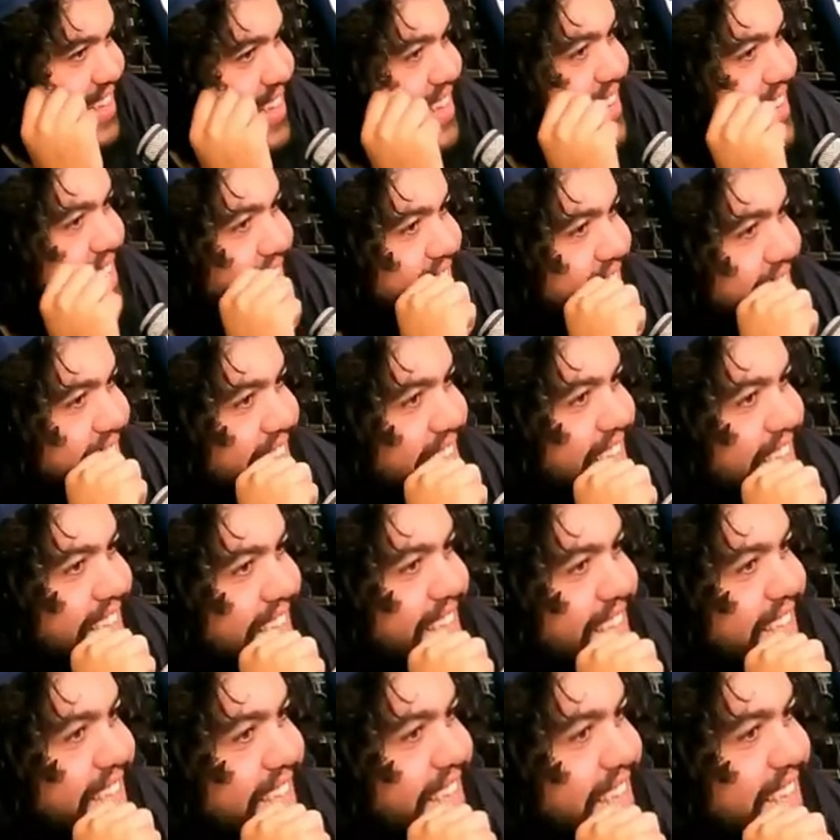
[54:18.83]
around. I'm
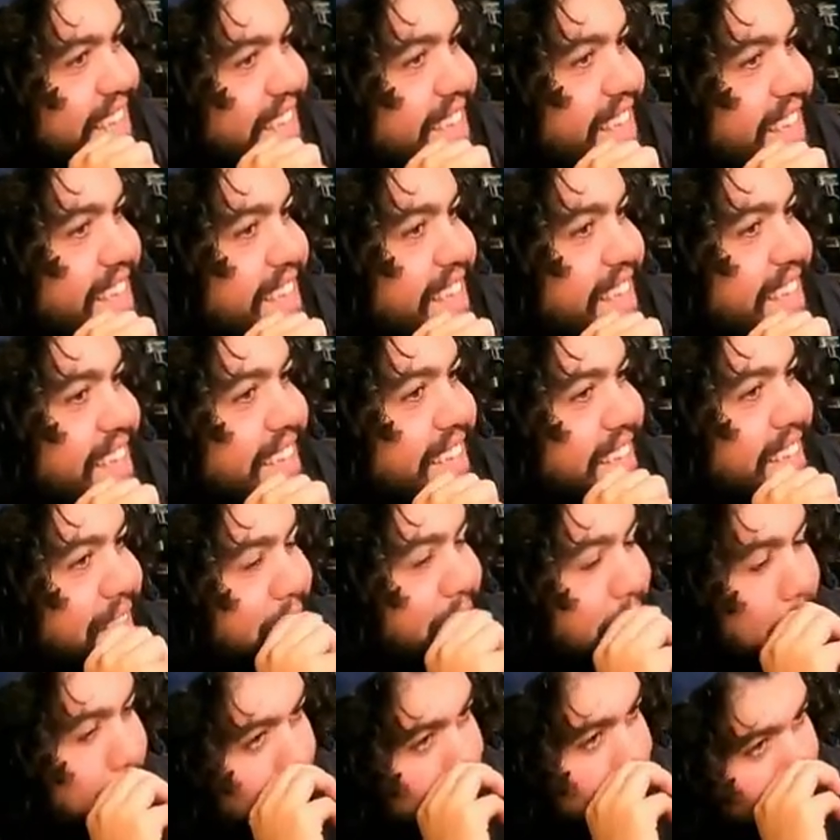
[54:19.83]
like feeling the
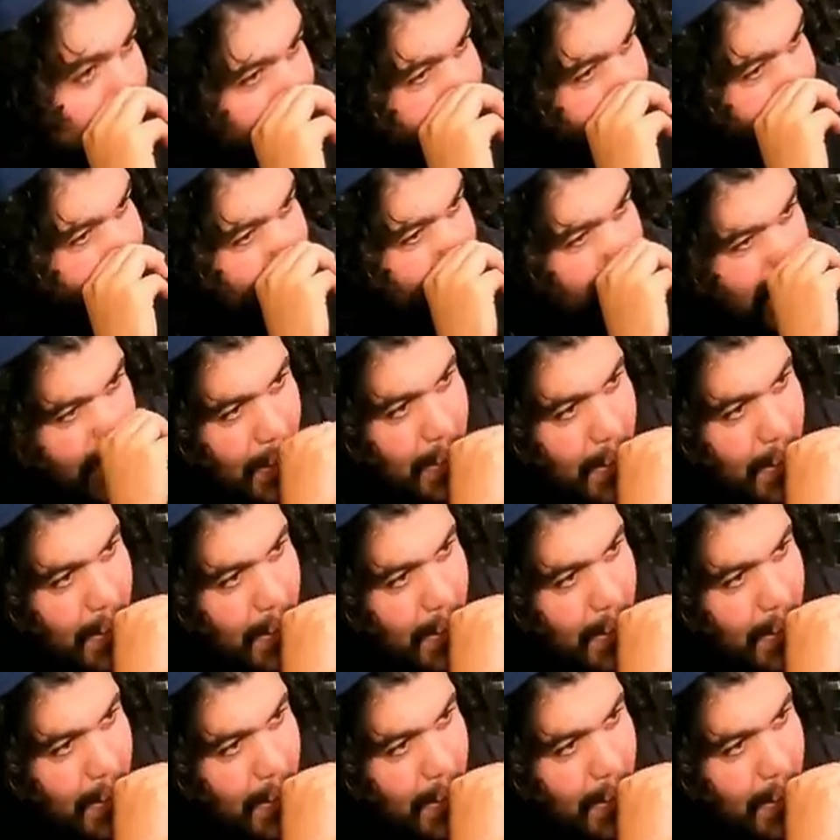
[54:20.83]
energy in the crowd.